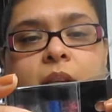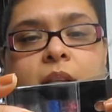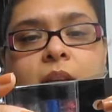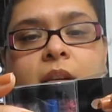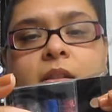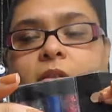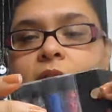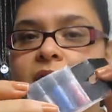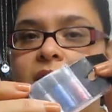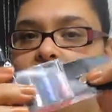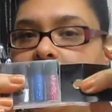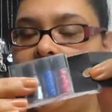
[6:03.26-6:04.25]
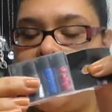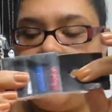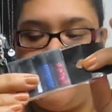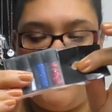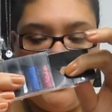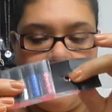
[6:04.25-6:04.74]
a nail tutorial with
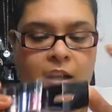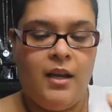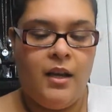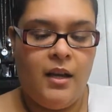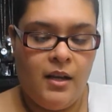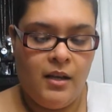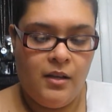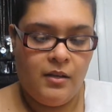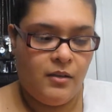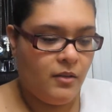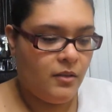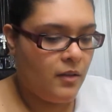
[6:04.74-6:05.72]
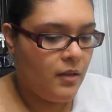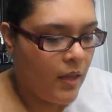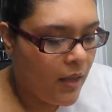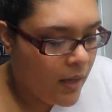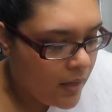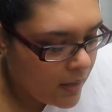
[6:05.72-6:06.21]
these.
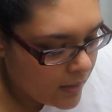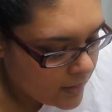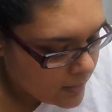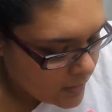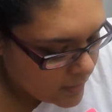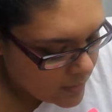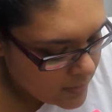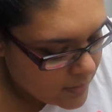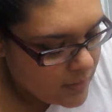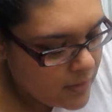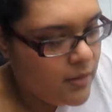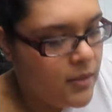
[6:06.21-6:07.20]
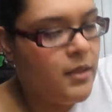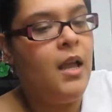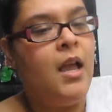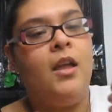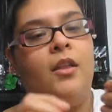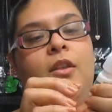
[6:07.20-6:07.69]
And this is
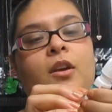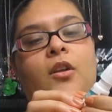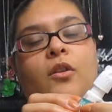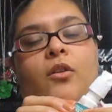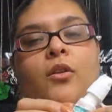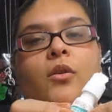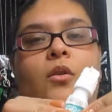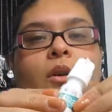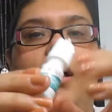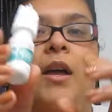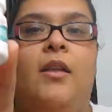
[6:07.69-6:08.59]
the glue